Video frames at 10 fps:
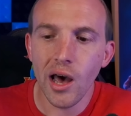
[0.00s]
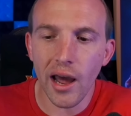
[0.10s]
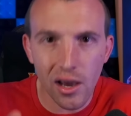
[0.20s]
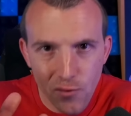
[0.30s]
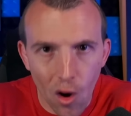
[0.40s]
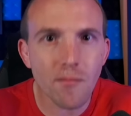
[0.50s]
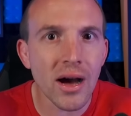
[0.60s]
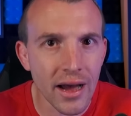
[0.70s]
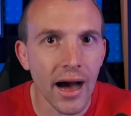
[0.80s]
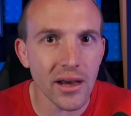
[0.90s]
and I've got
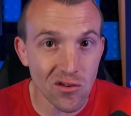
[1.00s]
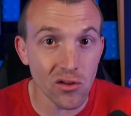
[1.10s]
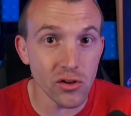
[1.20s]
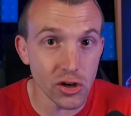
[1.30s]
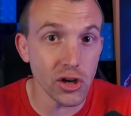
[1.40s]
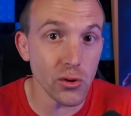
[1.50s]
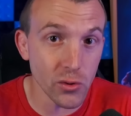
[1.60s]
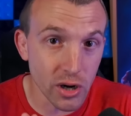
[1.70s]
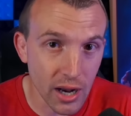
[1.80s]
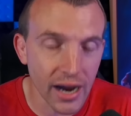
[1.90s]
my eyes on the new
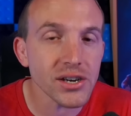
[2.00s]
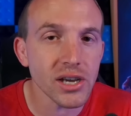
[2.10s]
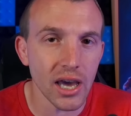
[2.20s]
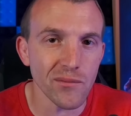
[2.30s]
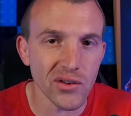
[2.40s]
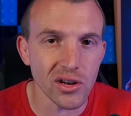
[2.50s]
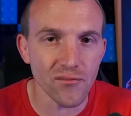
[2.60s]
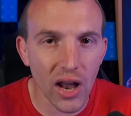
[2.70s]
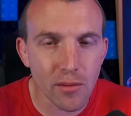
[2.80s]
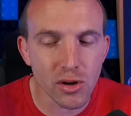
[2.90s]
Clash games in
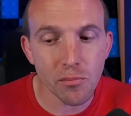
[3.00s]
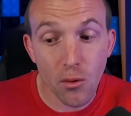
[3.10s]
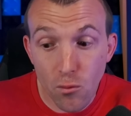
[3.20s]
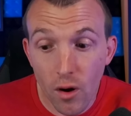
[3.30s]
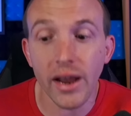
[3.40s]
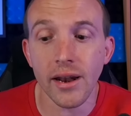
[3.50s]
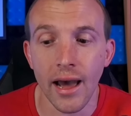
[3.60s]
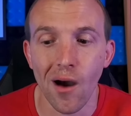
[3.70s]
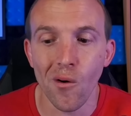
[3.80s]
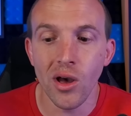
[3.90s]
development, but right
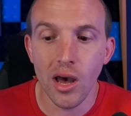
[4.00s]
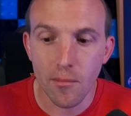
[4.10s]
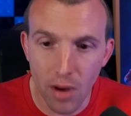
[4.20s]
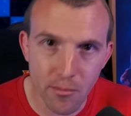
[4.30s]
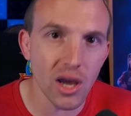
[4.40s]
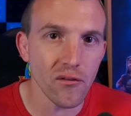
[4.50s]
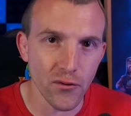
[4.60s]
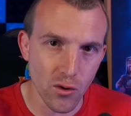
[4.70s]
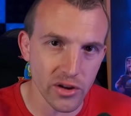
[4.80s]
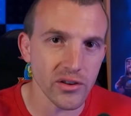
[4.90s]
now, my main
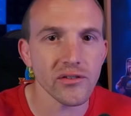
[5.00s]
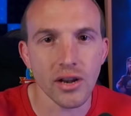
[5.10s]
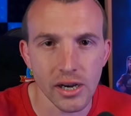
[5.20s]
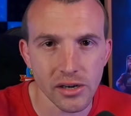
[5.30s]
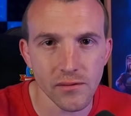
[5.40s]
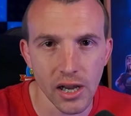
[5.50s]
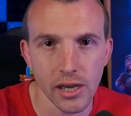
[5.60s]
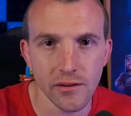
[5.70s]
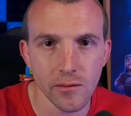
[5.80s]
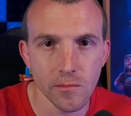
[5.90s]
focus is Clash of Clans.